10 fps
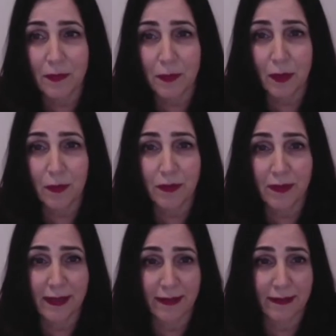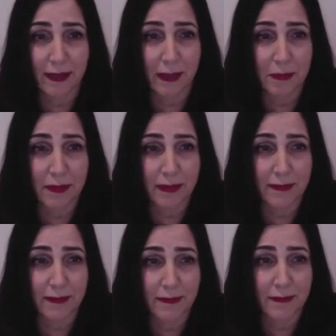If you go to the next slide,
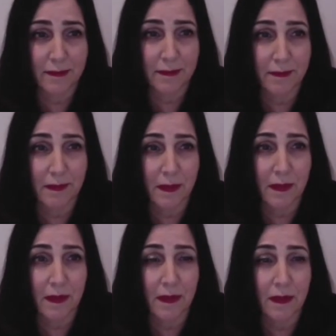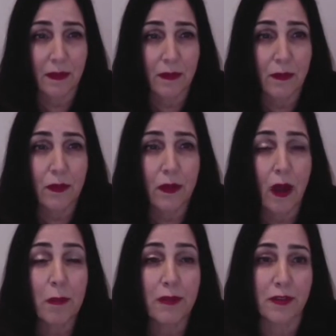please. To
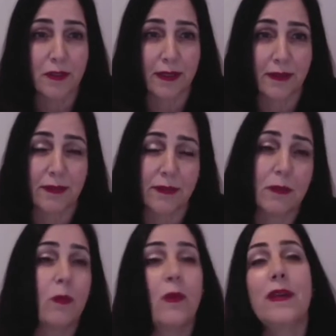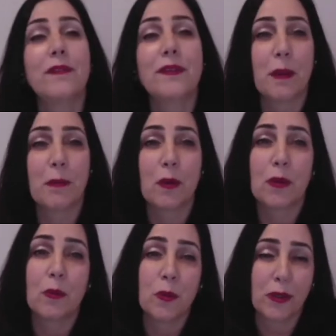accomplish this, we have
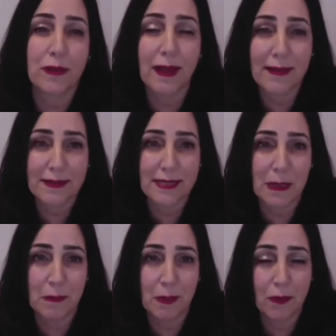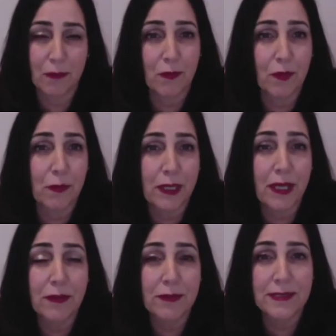assembled a world class team of over
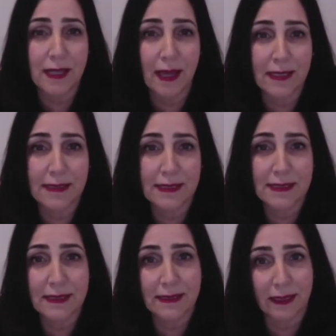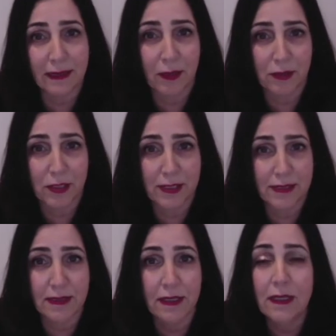300 scientists and
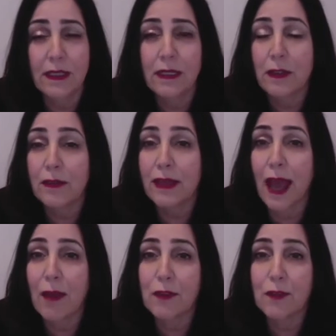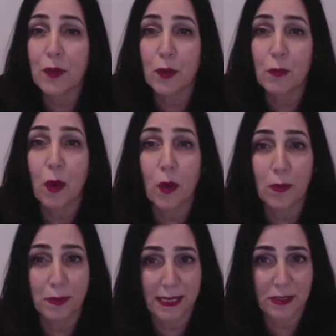technologists, nearly half of whom
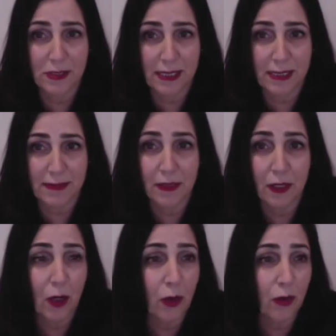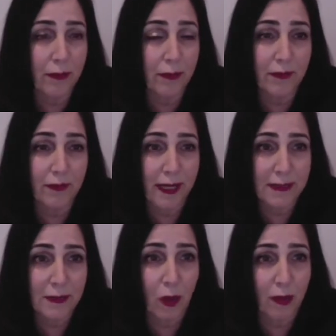hold PhDs or other
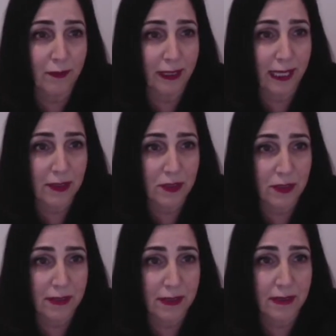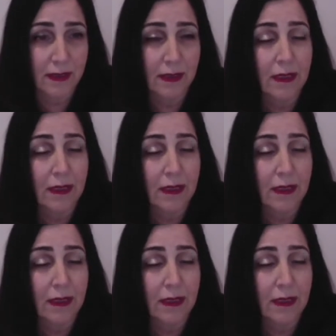advanced qualifications.